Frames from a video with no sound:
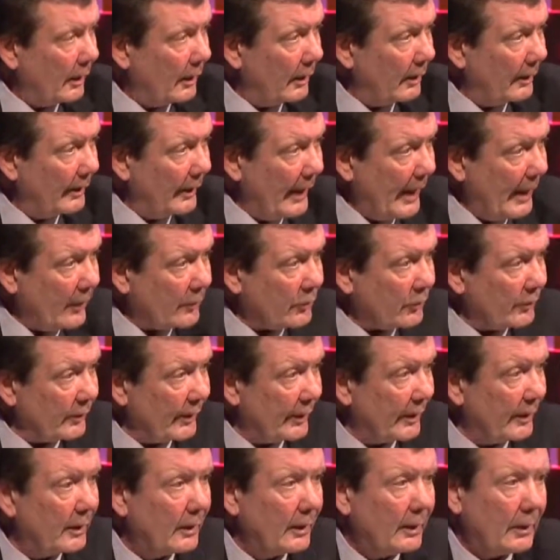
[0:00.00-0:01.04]

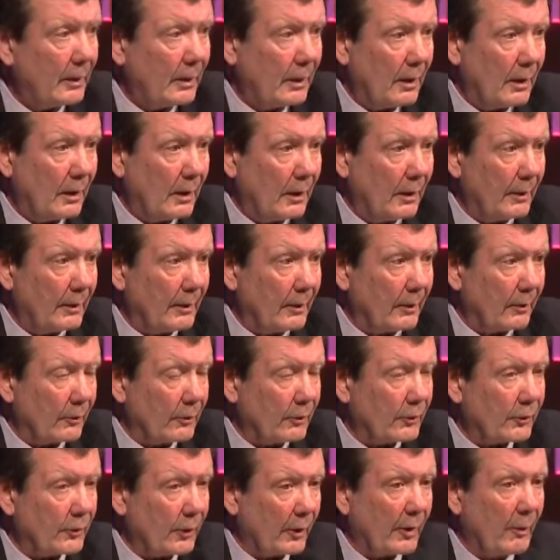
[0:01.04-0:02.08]
Nationally,
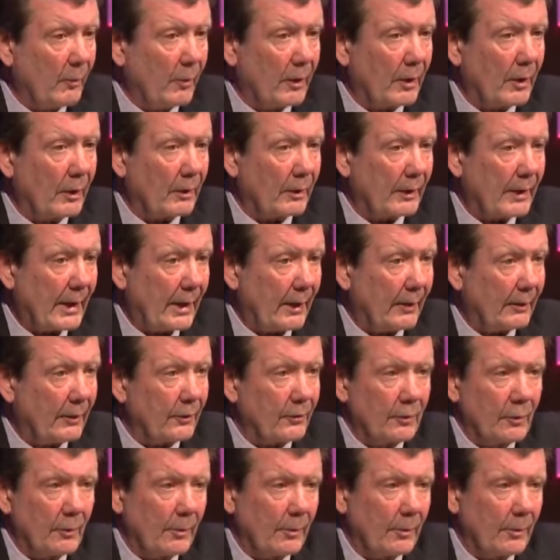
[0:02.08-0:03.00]
it's 3,100 counties.